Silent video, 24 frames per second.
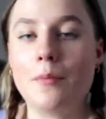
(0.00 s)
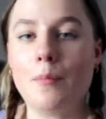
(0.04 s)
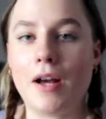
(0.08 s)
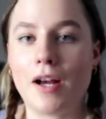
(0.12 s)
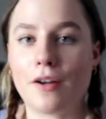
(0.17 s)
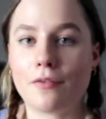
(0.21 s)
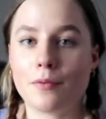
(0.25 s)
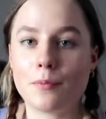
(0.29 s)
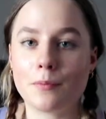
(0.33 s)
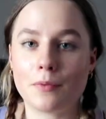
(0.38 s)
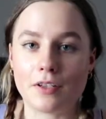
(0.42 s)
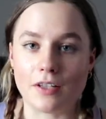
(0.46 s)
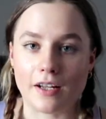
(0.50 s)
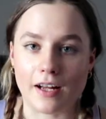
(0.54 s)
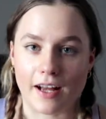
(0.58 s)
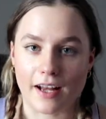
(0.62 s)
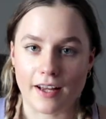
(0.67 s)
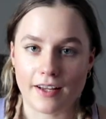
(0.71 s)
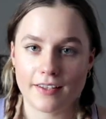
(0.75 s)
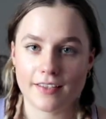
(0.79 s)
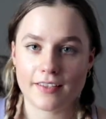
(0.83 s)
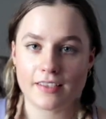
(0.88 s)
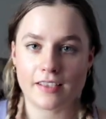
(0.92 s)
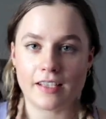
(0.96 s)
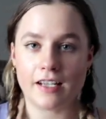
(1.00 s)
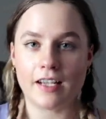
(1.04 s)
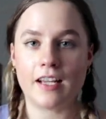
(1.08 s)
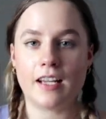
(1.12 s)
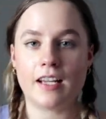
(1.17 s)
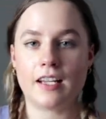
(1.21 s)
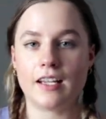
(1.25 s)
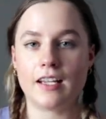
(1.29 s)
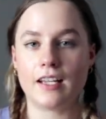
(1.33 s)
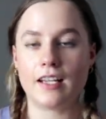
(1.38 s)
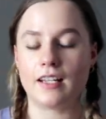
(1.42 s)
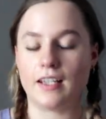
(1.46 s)
it back from class.
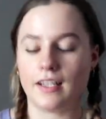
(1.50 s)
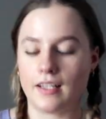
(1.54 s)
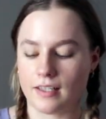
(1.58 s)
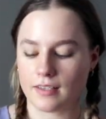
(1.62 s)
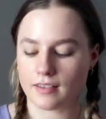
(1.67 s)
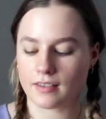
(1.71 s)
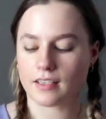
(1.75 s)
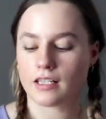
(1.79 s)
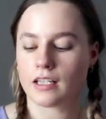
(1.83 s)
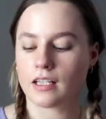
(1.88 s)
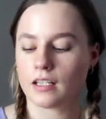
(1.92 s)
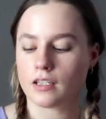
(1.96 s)
It is